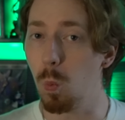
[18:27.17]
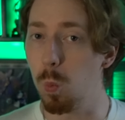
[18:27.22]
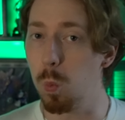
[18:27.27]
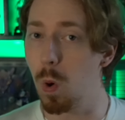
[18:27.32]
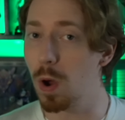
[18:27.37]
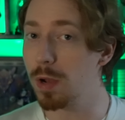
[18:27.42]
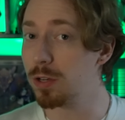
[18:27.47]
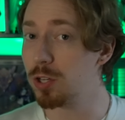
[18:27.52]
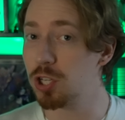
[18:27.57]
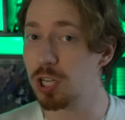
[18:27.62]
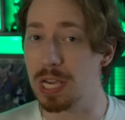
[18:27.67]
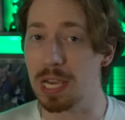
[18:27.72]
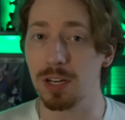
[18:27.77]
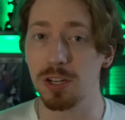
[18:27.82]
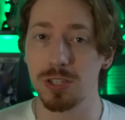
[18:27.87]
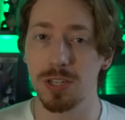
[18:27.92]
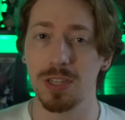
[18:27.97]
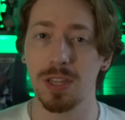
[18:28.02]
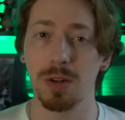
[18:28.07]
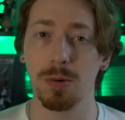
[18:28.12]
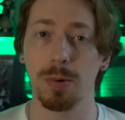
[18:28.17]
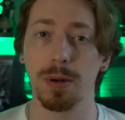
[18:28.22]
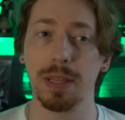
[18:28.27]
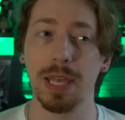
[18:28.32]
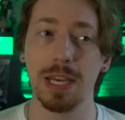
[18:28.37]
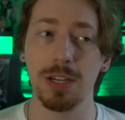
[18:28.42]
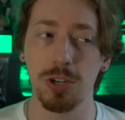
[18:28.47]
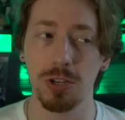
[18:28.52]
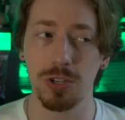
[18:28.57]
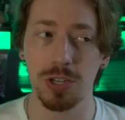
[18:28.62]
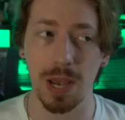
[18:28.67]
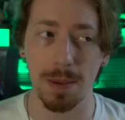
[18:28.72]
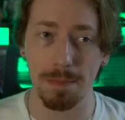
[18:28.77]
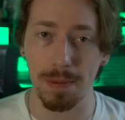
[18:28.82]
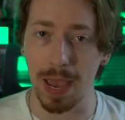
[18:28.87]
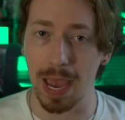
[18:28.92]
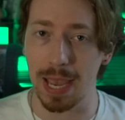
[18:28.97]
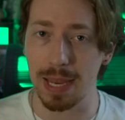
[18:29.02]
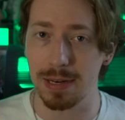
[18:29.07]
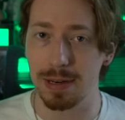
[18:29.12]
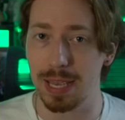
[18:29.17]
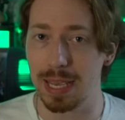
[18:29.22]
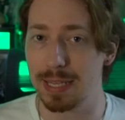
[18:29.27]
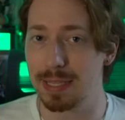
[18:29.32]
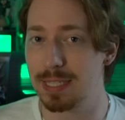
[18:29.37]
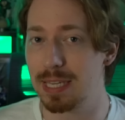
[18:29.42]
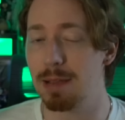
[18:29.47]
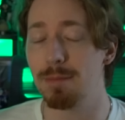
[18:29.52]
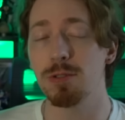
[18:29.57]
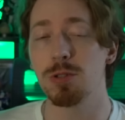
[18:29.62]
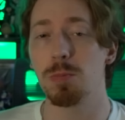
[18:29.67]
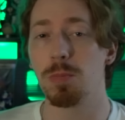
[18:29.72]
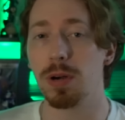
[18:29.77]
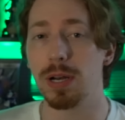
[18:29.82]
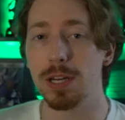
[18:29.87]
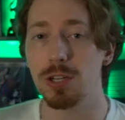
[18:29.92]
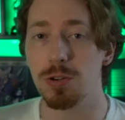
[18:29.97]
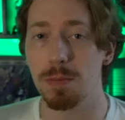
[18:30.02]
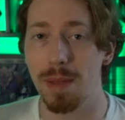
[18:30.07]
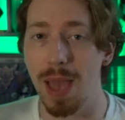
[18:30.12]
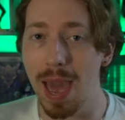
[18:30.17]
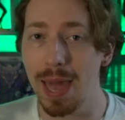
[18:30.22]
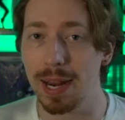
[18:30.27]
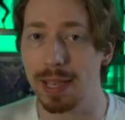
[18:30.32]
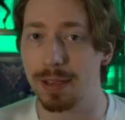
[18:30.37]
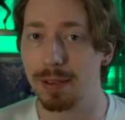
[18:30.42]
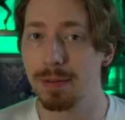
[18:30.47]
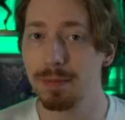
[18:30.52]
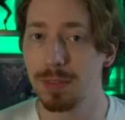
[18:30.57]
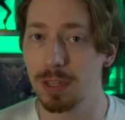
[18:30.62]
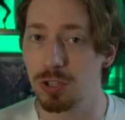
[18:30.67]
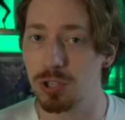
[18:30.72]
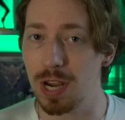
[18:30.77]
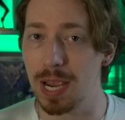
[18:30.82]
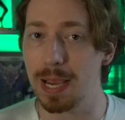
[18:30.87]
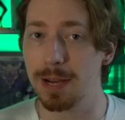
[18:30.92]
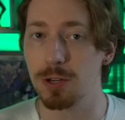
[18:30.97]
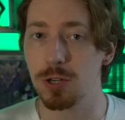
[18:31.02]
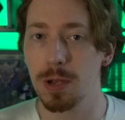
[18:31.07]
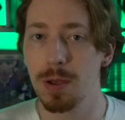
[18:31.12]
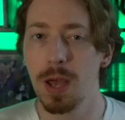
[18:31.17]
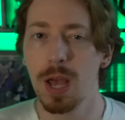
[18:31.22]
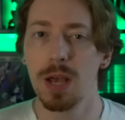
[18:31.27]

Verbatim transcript: what changes in the relationship? And it seems pretty dramatic, the change.